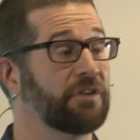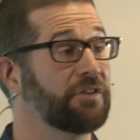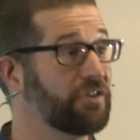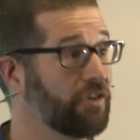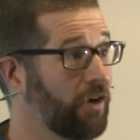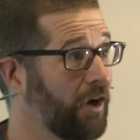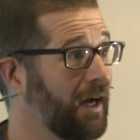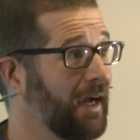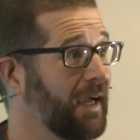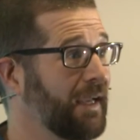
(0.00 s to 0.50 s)

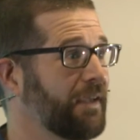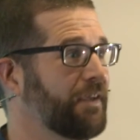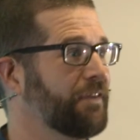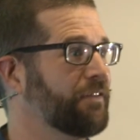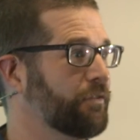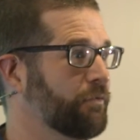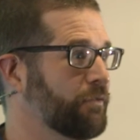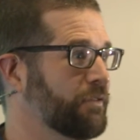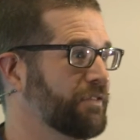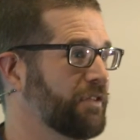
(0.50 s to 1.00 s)
die is
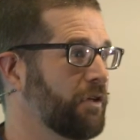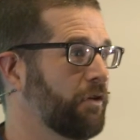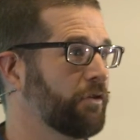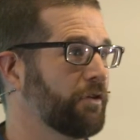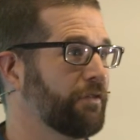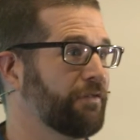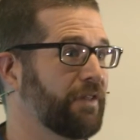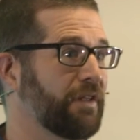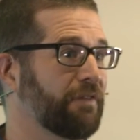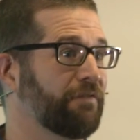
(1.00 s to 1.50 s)
a result
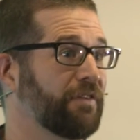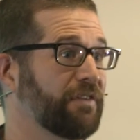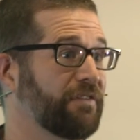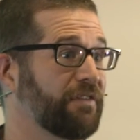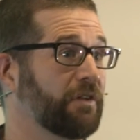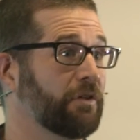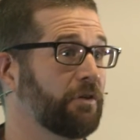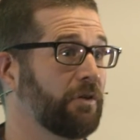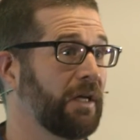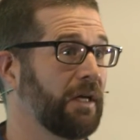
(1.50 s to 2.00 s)
of their
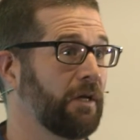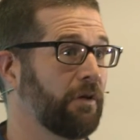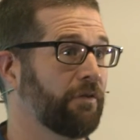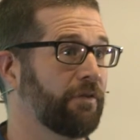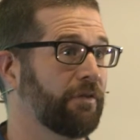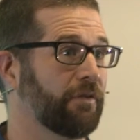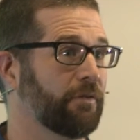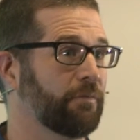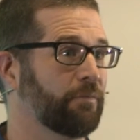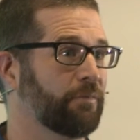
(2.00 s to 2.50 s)
physical
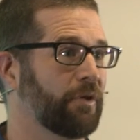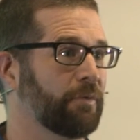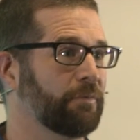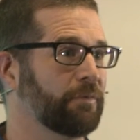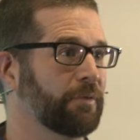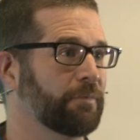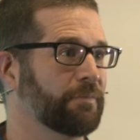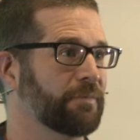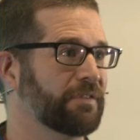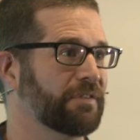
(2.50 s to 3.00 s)
health
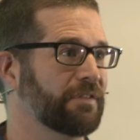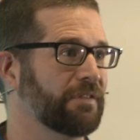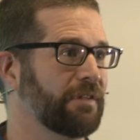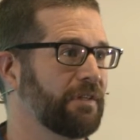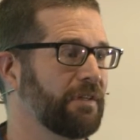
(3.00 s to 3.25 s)
problems.